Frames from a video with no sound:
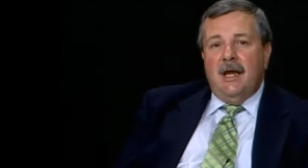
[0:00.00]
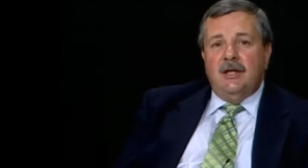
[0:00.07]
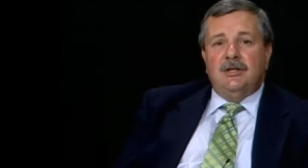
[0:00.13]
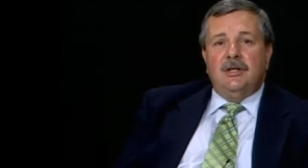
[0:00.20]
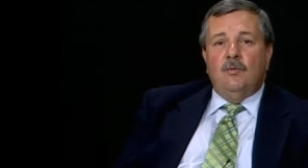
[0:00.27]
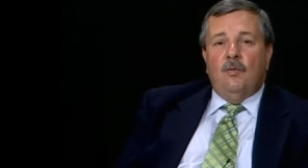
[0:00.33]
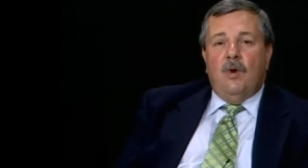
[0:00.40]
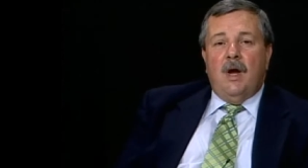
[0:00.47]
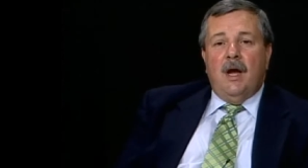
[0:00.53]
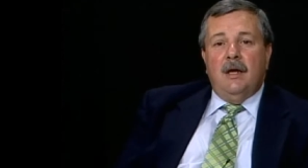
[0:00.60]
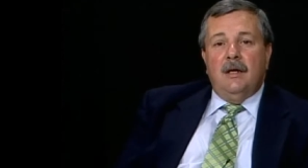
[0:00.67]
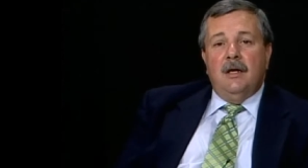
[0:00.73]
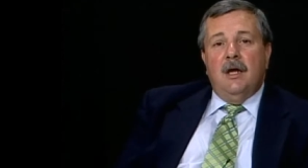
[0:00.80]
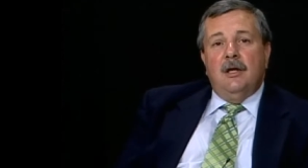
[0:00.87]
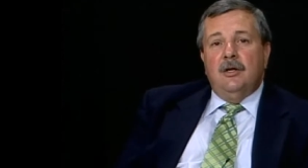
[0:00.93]

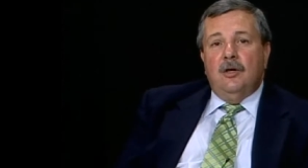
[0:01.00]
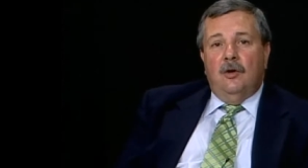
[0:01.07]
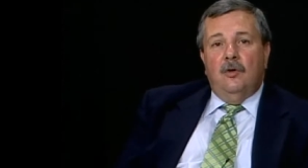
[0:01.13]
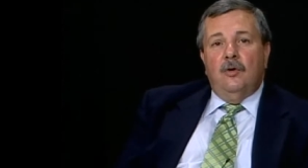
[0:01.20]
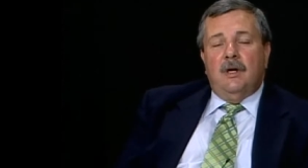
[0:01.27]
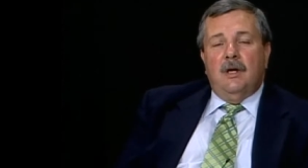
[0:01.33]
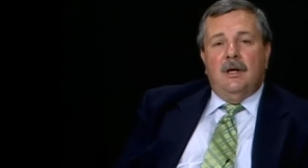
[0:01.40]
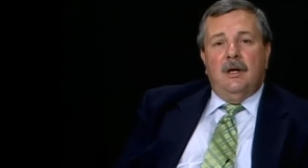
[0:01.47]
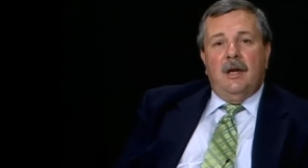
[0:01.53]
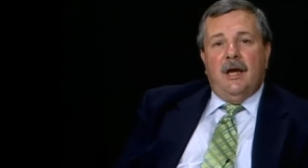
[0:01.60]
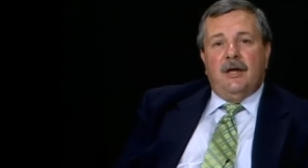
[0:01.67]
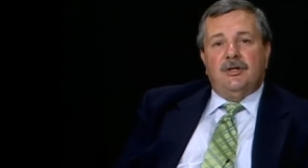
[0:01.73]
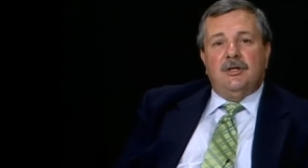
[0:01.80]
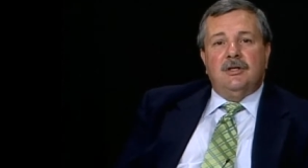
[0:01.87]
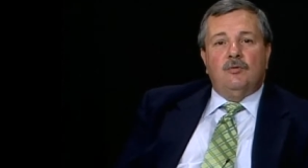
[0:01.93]
nationwide, you look at
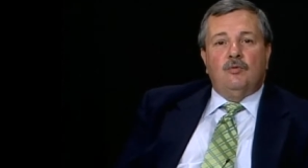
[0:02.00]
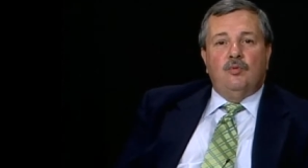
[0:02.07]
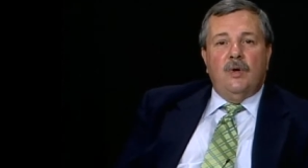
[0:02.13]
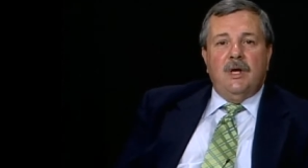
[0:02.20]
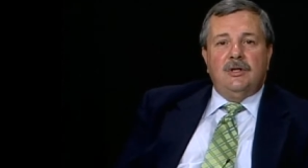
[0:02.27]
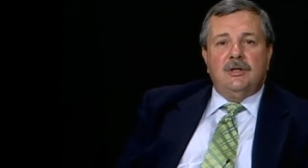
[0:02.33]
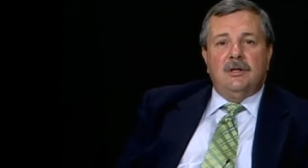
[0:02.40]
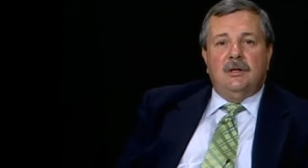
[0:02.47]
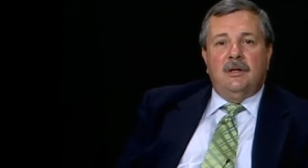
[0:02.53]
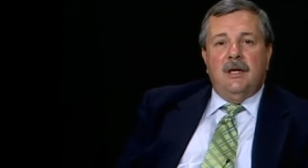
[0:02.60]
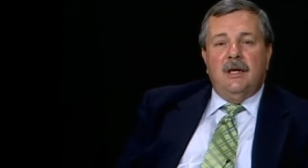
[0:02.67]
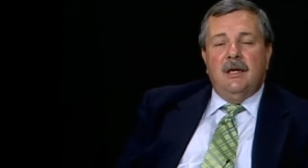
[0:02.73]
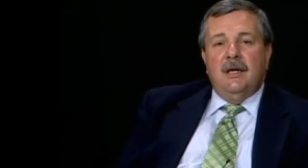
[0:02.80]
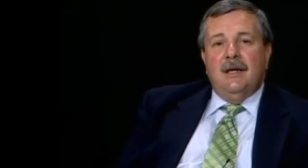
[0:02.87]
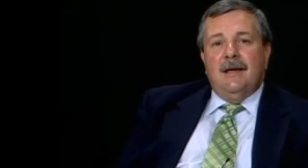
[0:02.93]
elections
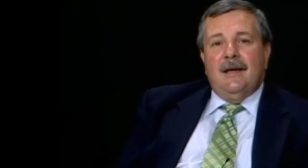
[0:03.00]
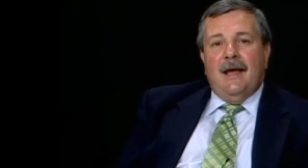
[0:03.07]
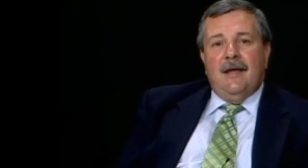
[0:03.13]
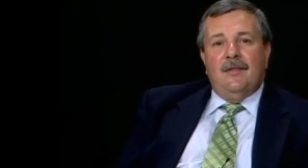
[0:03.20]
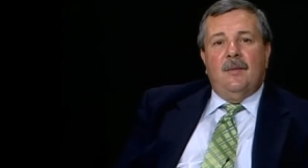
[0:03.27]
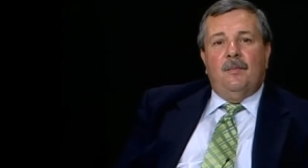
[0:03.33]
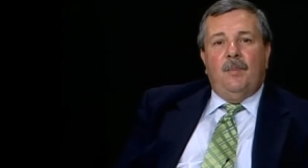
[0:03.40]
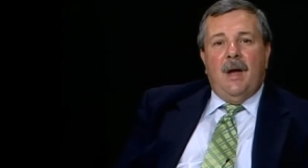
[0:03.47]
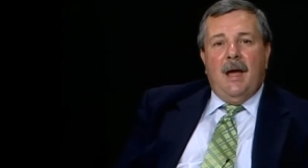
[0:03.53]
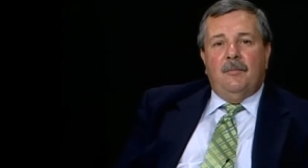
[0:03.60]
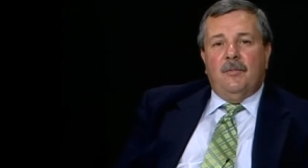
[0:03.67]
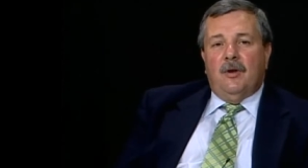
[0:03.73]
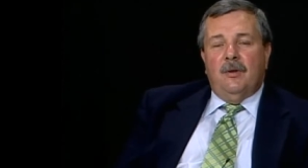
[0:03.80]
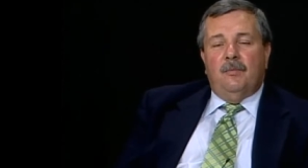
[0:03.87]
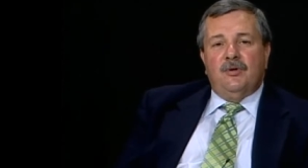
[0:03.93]
regionally, and the,
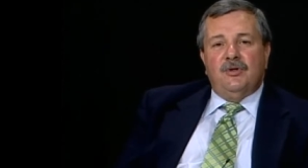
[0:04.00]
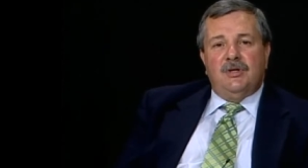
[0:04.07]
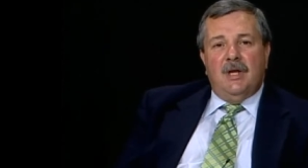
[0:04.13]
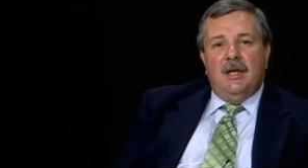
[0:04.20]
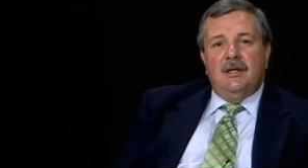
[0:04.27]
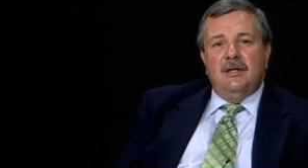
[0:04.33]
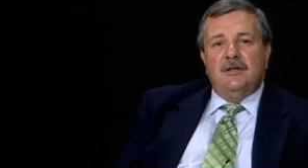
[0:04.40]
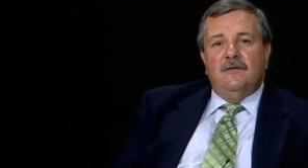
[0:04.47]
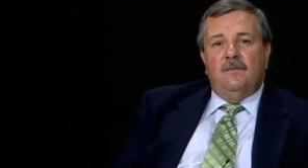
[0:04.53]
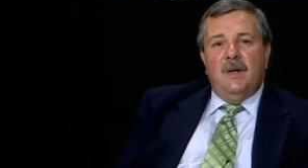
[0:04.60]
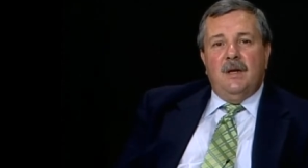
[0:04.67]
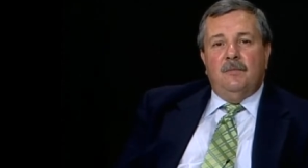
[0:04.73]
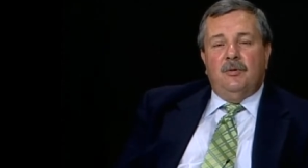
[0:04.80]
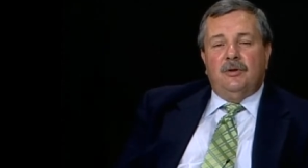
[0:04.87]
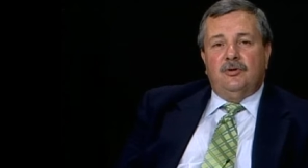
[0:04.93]
pop, or the percentage of
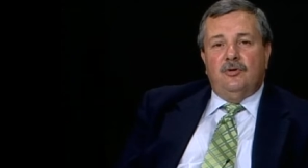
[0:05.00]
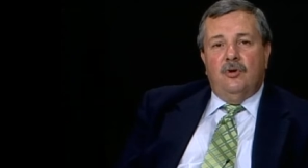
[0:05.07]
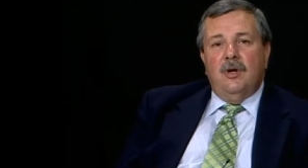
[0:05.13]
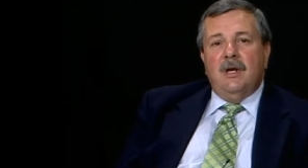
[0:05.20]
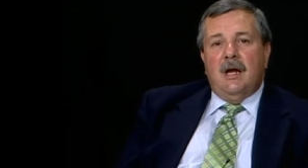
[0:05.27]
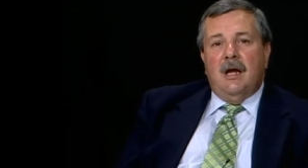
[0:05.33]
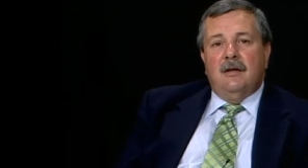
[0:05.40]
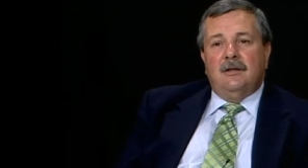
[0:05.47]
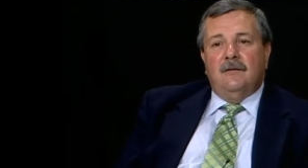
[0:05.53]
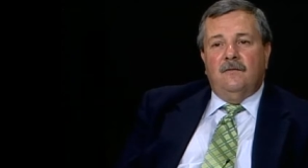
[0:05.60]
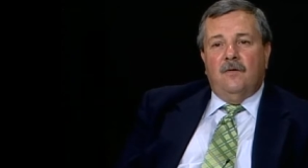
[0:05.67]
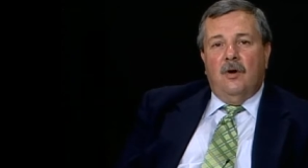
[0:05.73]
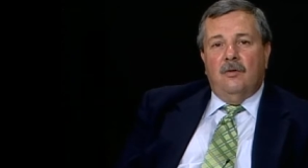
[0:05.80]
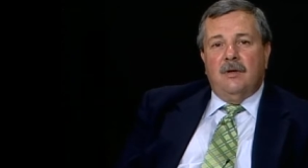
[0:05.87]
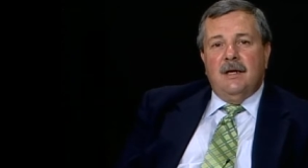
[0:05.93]
people turning out to
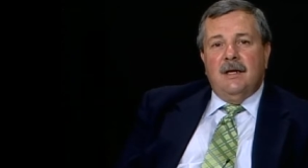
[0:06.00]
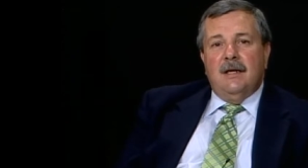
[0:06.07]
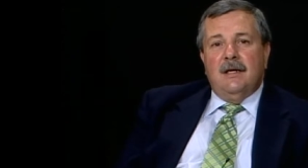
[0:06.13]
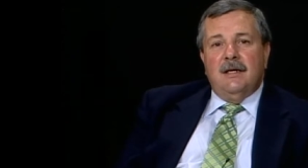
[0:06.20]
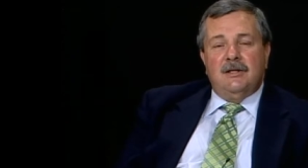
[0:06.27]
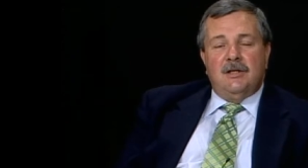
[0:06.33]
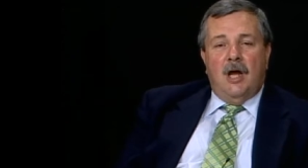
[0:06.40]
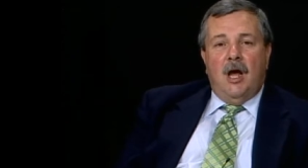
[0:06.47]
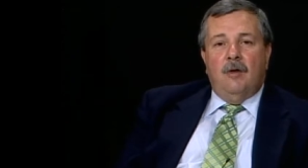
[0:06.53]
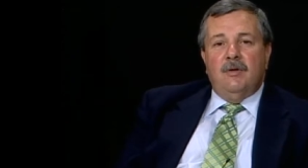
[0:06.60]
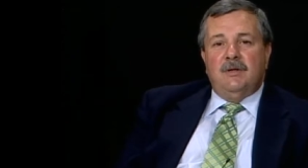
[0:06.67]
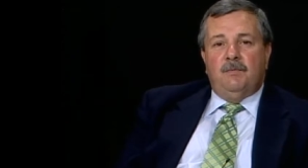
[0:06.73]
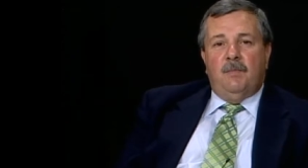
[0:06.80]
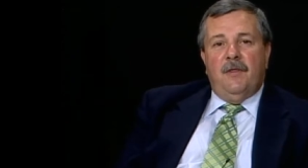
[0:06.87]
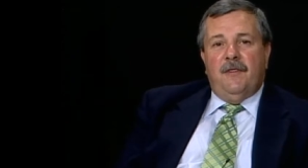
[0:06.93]
vote is
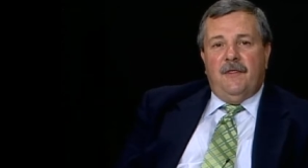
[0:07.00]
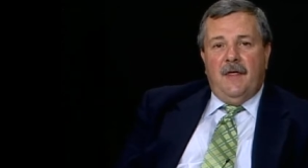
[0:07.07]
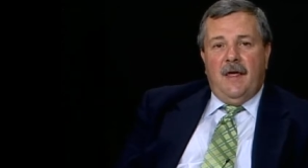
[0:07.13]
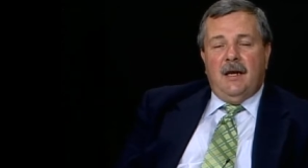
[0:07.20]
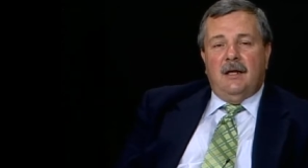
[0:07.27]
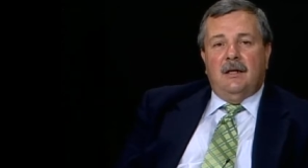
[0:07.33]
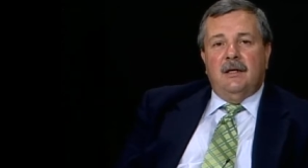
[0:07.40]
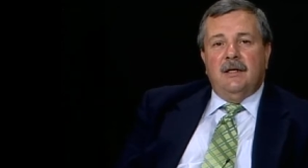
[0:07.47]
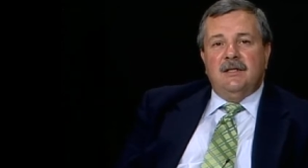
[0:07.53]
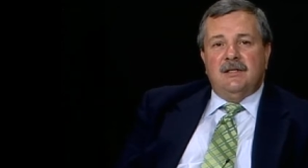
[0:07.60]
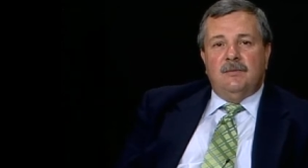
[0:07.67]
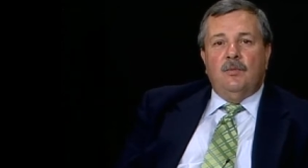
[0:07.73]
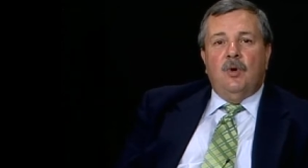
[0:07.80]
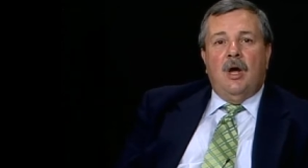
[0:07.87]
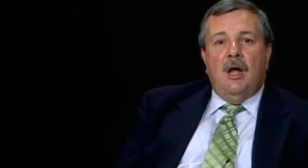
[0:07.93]
always pathetically
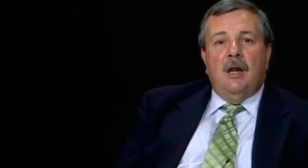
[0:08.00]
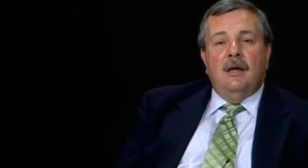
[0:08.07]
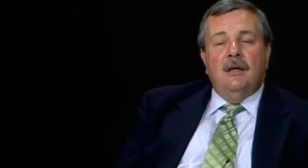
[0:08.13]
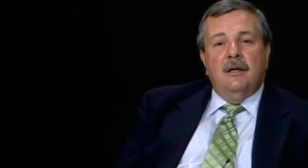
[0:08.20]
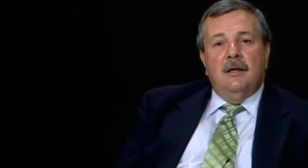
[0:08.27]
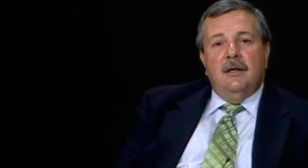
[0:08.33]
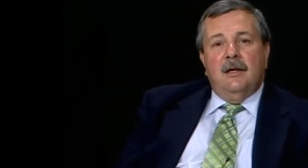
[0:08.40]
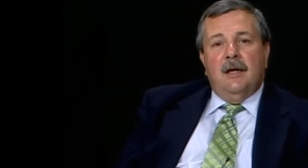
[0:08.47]
small